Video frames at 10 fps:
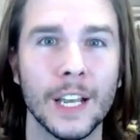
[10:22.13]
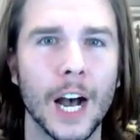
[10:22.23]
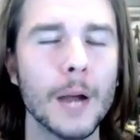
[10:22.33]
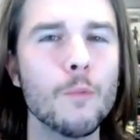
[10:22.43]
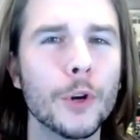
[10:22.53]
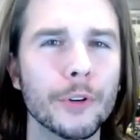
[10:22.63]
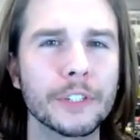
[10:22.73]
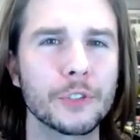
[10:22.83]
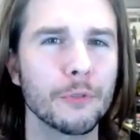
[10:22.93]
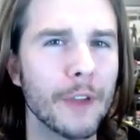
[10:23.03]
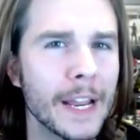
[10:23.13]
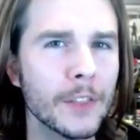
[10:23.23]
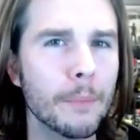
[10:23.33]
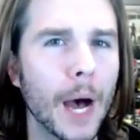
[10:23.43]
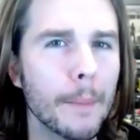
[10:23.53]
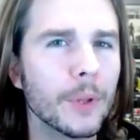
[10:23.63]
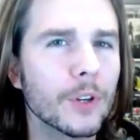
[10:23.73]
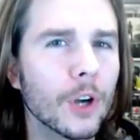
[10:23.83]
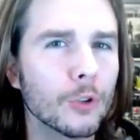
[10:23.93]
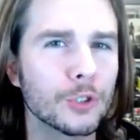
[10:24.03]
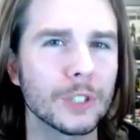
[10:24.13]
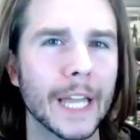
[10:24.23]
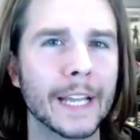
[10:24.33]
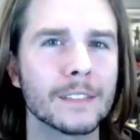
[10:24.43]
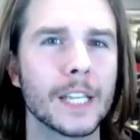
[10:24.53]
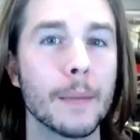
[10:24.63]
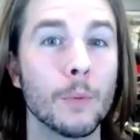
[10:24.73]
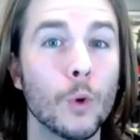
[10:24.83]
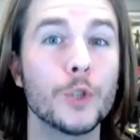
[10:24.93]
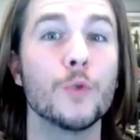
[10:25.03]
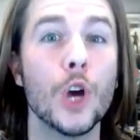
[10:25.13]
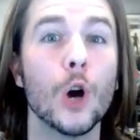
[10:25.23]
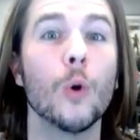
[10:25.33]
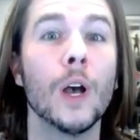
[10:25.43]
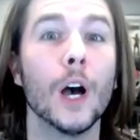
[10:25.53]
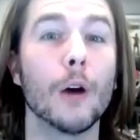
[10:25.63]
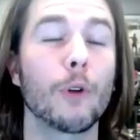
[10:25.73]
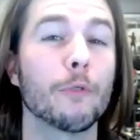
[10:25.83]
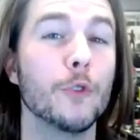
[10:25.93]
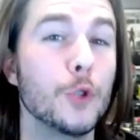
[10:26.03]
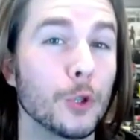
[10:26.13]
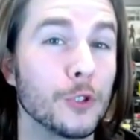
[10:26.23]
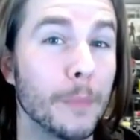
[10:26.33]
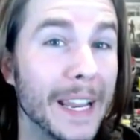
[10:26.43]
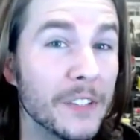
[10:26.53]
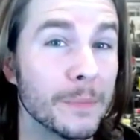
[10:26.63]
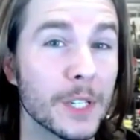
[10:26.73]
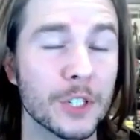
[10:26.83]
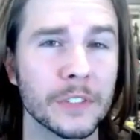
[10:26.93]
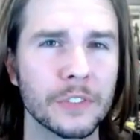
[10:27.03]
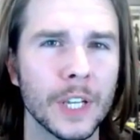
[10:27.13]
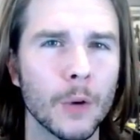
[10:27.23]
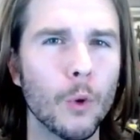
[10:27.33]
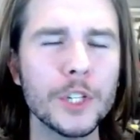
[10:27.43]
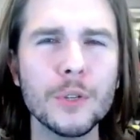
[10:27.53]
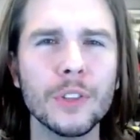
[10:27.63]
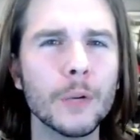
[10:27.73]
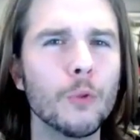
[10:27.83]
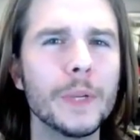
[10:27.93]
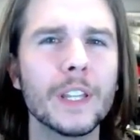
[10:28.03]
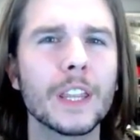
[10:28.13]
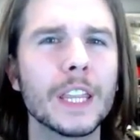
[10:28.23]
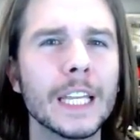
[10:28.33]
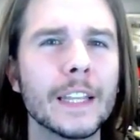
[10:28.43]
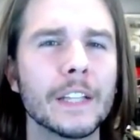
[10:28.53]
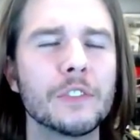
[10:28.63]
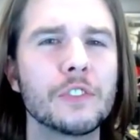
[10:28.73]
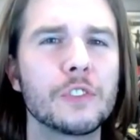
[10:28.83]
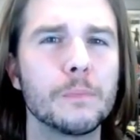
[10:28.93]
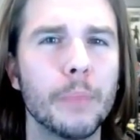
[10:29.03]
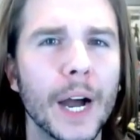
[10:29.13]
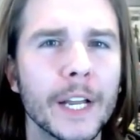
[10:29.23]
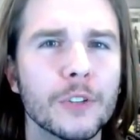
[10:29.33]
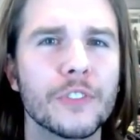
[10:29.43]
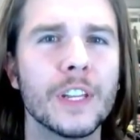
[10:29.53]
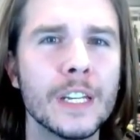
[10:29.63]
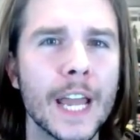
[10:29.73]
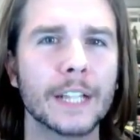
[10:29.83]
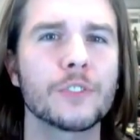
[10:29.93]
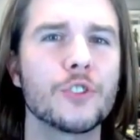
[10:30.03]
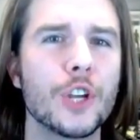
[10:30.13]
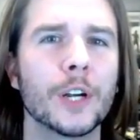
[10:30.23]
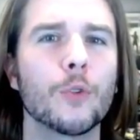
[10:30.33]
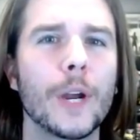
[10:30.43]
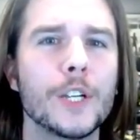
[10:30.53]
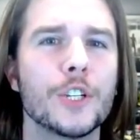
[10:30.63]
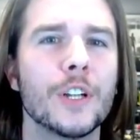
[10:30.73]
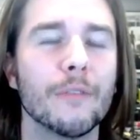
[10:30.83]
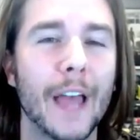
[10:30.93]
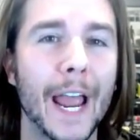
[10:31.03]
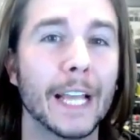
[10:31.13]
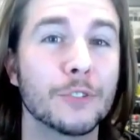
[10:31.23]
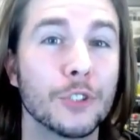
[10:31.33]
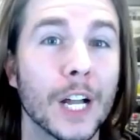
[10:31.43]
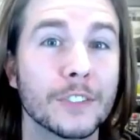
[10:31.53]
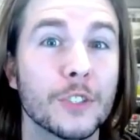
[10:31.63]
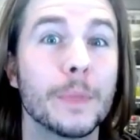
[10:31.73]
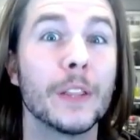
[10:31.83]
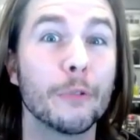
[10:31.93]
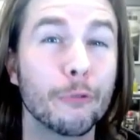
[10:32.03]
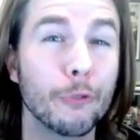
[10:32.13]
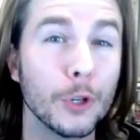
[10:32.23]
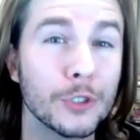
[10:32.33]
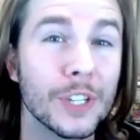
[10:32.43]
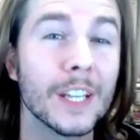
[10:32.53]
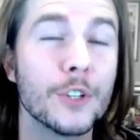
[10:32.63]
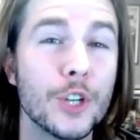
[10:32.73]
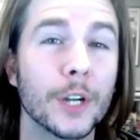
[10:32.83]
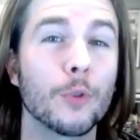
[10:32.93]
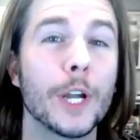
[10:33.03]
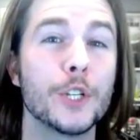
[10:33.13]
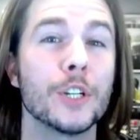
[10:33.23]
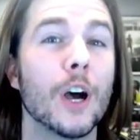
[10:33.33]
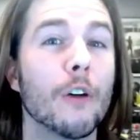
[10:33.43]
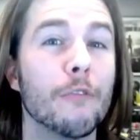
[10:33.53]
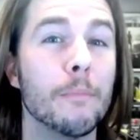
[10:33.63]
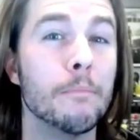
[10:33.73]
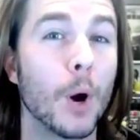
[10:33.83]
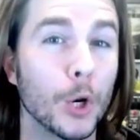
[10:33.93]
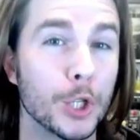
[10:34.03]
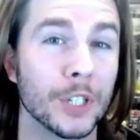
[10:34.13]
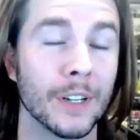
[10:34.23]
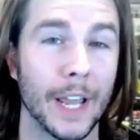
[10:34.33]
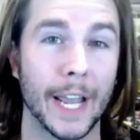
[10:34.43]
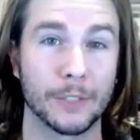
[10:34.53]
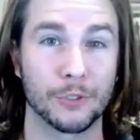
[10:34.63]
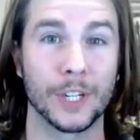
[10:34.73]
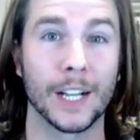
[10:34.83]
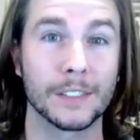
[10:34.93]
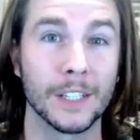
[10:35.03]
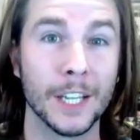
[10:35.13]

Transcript: I'm wondering, surveying the popular culture landscape and what you know of our future space missions, what do you think will be the thing that inspires the next generation of astronauts to be the first generation of Martian astronauts?